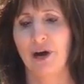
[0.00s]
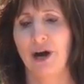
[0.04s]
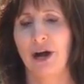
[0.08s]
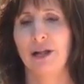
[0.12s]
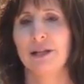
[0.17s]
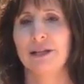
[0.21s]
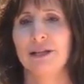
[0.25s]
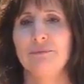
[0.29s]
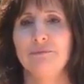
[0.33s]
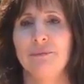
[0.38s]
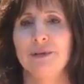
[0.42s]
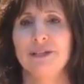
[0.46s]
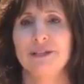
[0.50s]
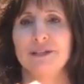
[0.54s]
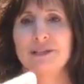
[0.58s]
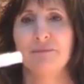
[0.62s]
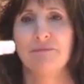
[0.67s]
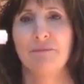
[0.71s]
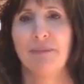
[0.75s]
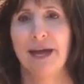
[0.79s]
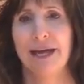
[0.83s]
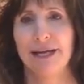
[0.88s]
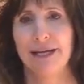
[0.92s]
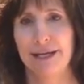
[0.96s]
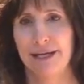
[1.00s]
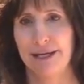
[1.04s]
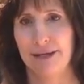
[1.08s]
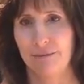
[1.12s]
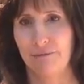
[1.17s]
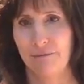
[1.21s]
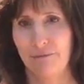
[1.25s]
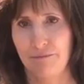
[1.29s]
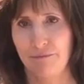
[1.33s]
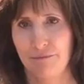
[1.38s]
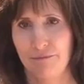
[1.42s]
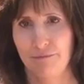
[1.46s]
Poly means
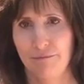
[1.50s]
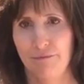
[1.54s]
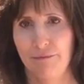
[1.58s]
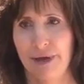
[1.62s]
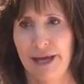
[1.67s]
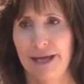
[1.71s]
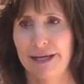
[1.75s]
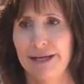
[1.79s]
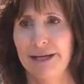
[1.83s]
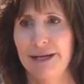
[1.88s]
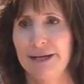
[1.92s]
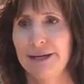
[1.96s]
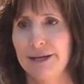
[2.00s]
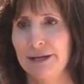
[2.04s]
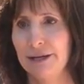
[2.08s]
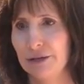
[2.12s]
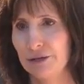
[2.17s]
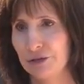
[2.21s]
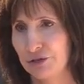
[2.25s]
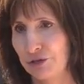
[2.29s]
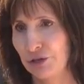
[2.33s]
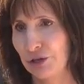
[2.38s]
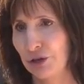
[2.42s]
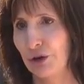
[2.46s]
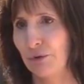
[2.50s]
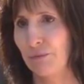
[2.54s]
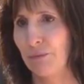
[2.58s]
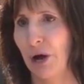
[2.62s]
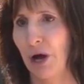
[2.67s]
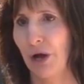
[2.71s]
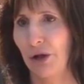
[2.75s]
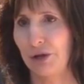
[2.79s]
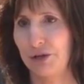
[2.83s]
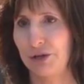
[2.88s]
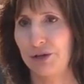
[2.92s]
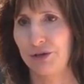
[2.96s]
many sugar
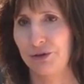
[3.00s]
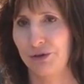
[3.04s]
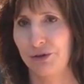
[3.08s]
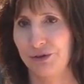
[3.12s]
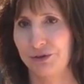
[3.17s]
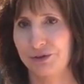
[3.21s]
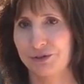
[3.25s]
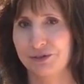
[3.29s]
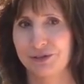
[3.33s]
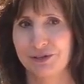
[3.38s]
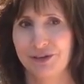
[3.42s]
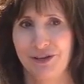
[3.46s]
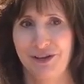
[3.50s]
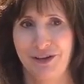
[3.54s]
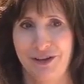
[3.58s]
molecules.